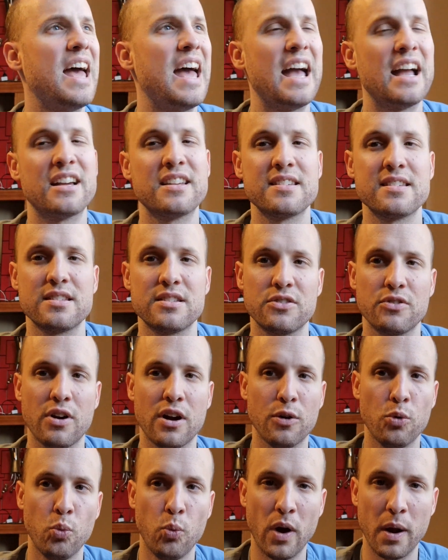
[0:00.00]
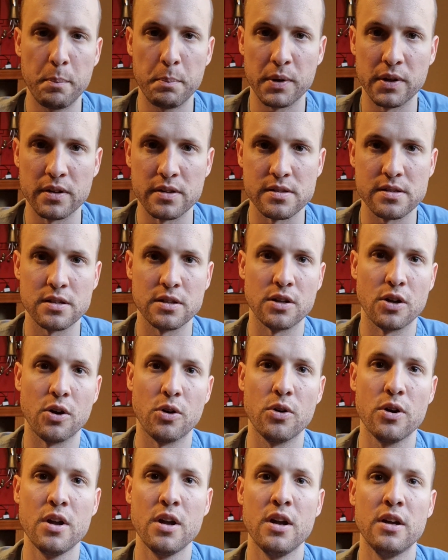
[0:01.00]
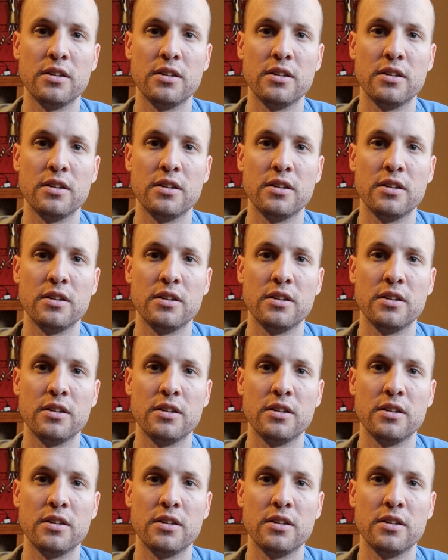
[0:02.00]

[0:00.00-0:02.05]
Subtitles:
extra weapons, you know.